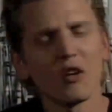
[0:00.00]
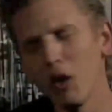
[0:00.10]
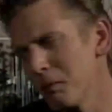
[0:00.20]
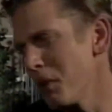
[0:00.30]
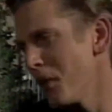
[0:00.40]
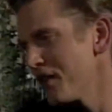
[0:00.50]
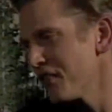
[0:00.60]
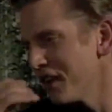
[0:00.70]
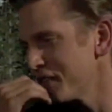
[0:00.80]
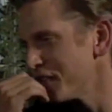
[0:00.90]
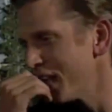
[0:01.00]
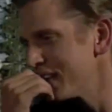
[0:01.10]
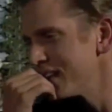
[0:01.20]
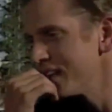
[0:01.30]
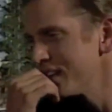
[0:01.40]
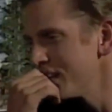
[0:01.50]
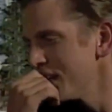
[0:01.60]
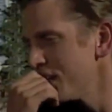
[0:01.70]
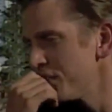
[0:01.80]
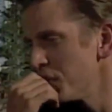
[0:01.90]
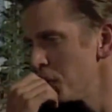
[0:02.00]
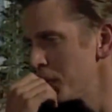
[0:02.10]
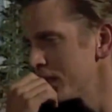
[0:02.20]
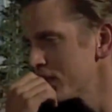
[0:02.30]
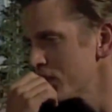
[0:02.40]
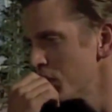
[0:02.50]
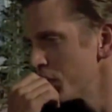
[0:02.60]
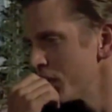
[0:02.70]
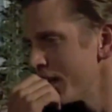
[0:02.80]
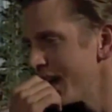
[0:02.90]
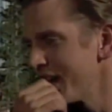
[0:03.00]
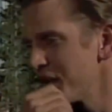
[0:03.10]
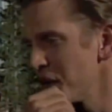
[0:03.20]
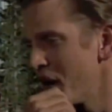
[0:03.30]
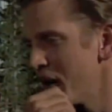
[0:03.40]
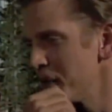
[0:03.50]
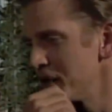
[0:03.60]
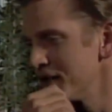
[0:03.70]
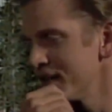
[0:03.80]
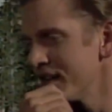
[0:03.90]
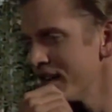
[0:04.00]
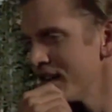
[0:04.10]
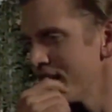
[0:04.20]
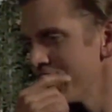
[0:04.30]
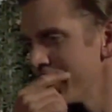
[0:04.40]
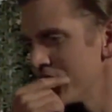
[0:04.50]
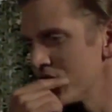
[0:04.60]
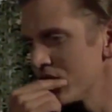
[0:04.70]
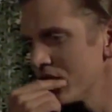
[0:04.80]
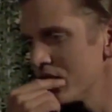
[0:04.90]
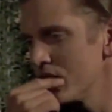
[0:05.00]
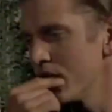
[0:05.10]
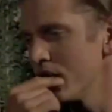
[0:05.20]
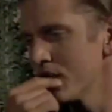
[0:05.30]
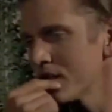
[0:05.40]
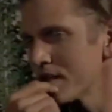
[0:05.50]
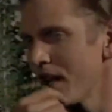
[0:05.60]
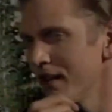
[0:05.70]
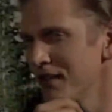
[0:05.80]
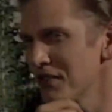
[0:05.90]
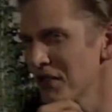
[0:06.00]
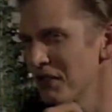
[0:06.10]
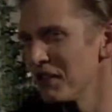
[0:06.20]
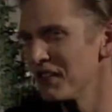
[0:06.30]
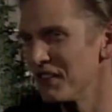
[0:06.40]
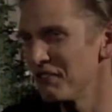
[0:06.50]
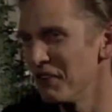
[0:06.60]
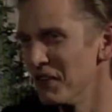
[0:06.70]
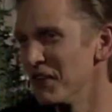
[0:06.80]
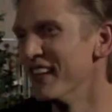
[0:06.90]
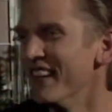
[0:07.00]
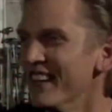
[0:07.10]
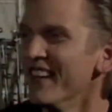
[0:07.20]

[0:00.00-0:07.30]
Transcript: I called my wife after that day of filming and told her that I had a new hobby and, and she said, do you hear the silence on the end of the phone?